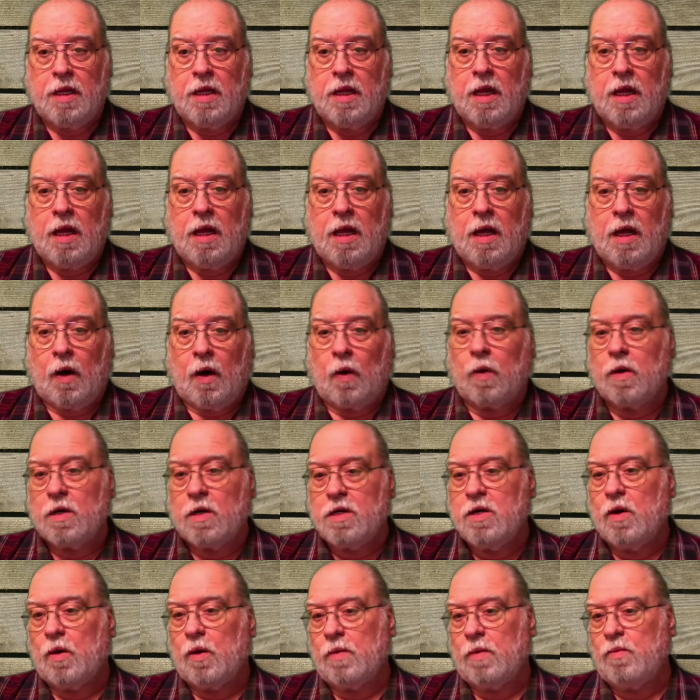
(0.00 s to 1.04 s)
Or,
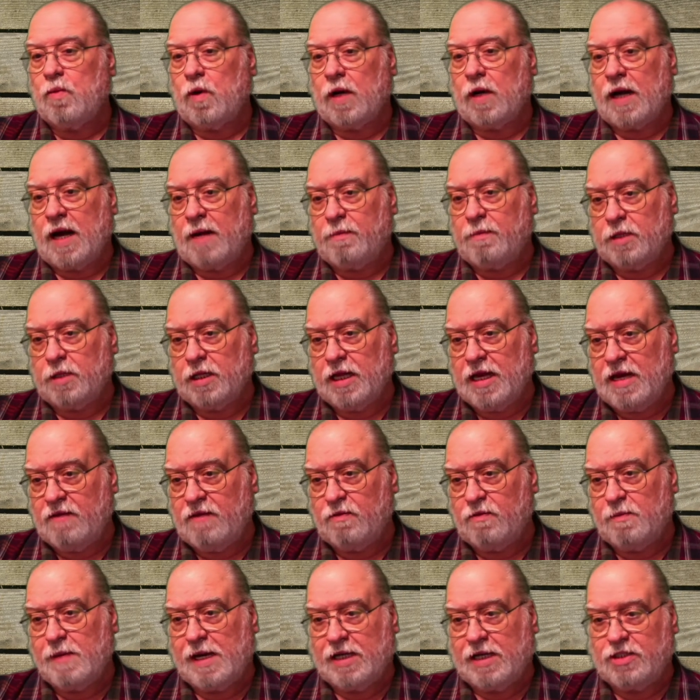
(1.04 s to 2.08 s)
knowing what I believe
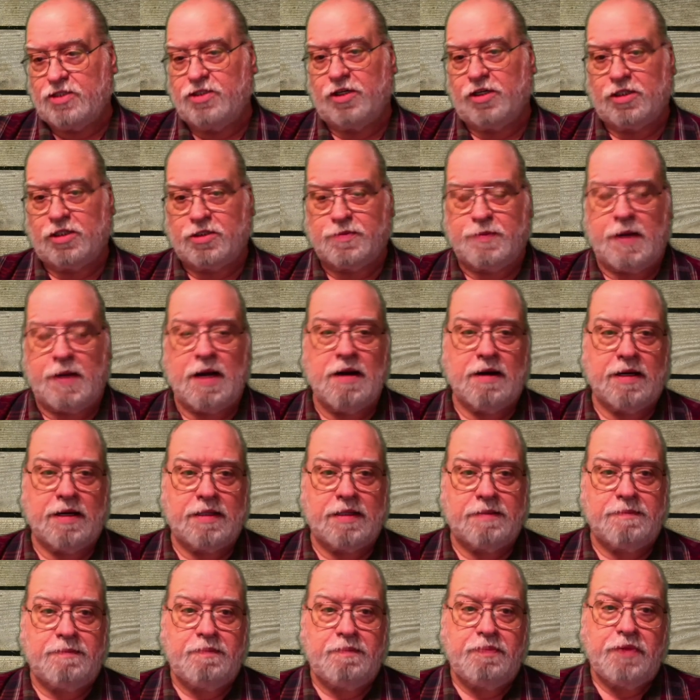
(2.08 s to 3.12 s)
about Judge Barrett,
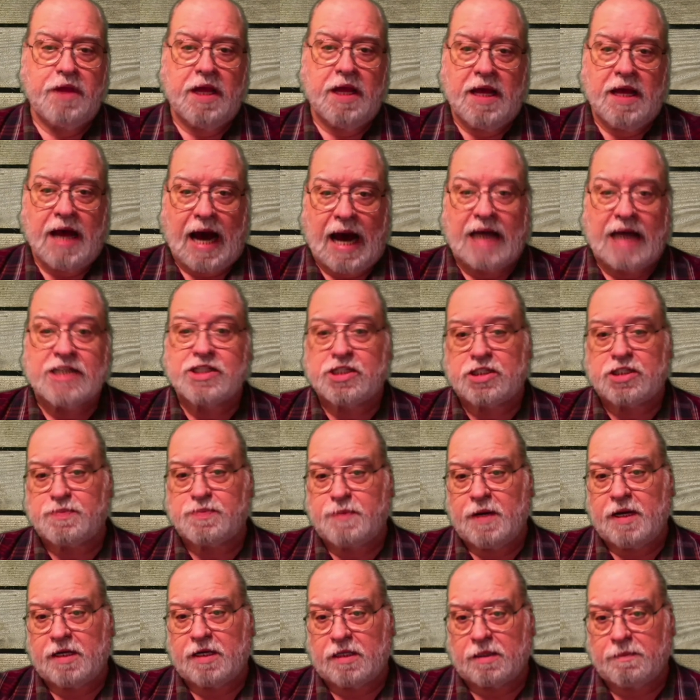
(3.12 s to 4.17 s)
I
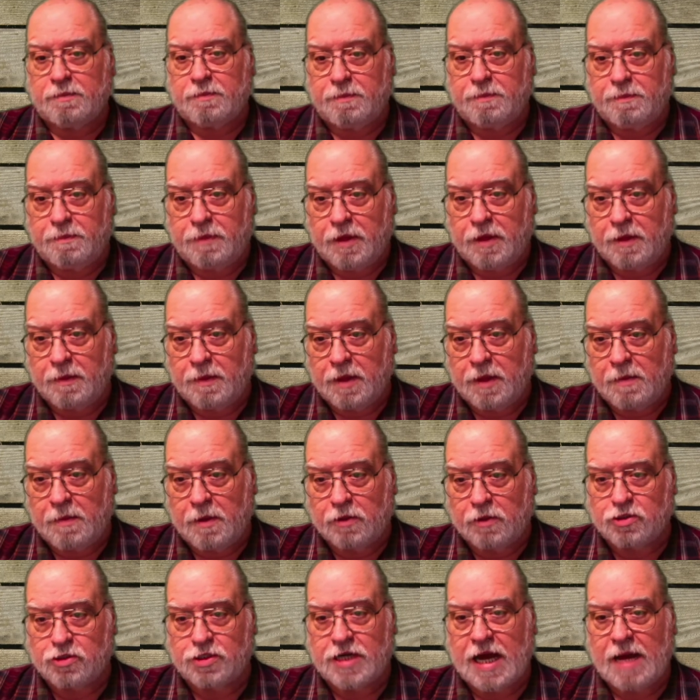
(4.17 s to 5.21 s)
suspect the
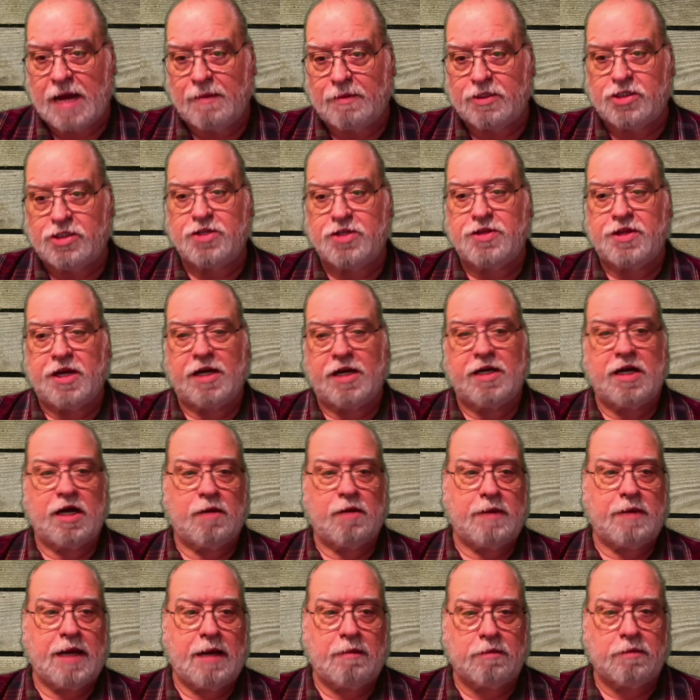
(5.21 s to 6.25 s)
most damaging thing they'll
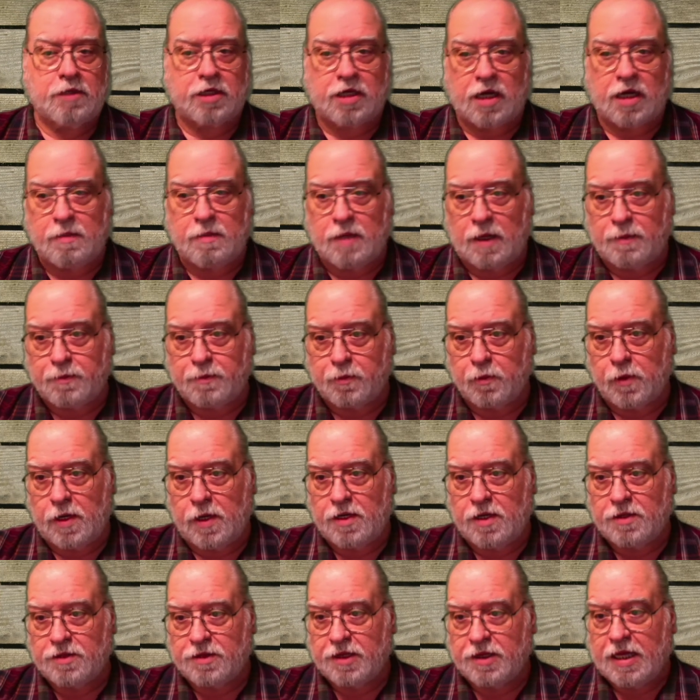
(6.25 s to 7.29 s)
be able to come up with
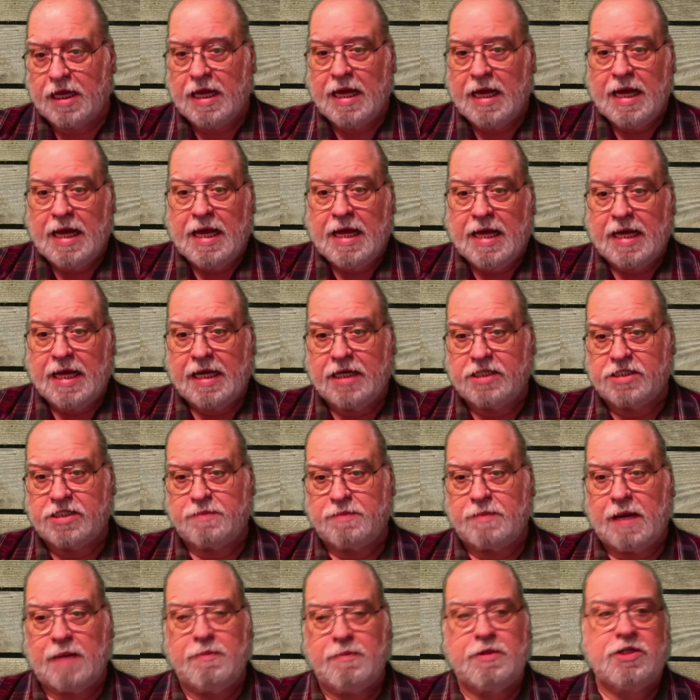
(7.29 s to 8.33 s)
is that
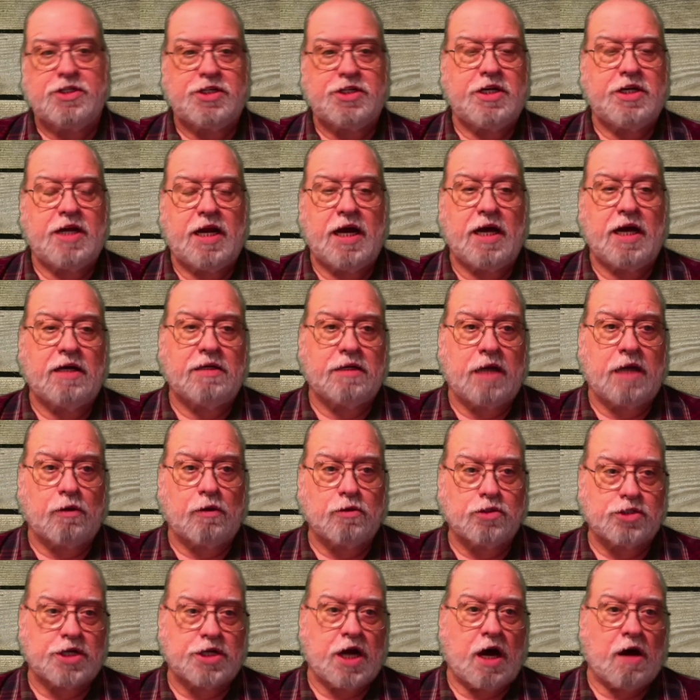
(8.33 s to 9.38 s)
maybe she
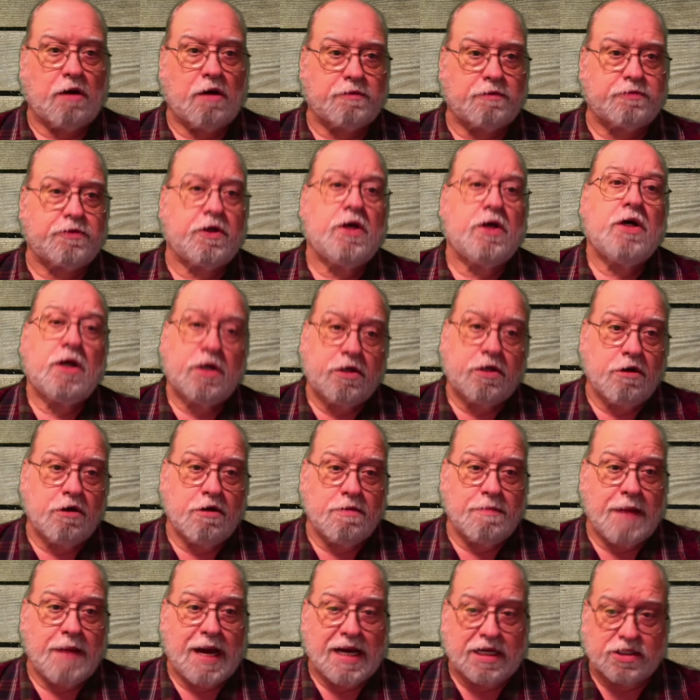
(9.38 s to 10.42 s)
dozed off during
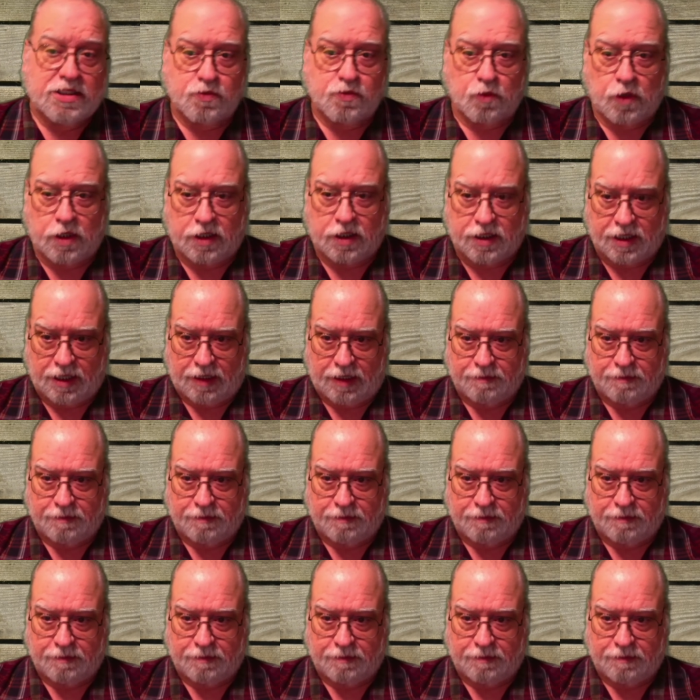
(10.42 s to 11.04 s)
Mass one time.